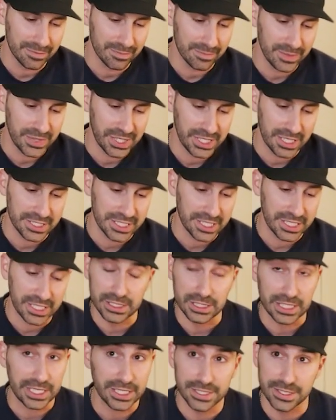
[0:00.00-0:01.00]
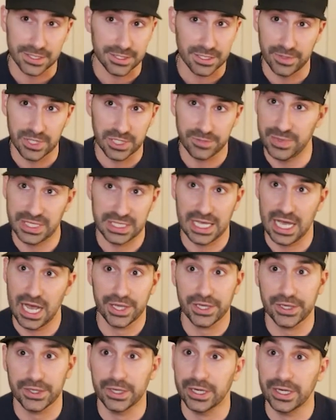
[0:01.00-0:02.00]
because it could lead us to something
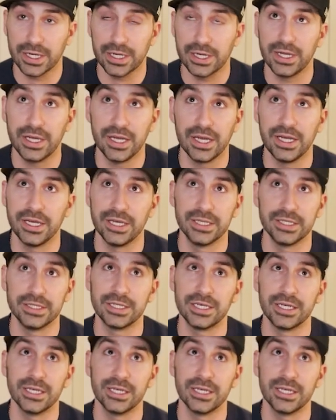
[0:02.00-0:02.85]
spectacular. And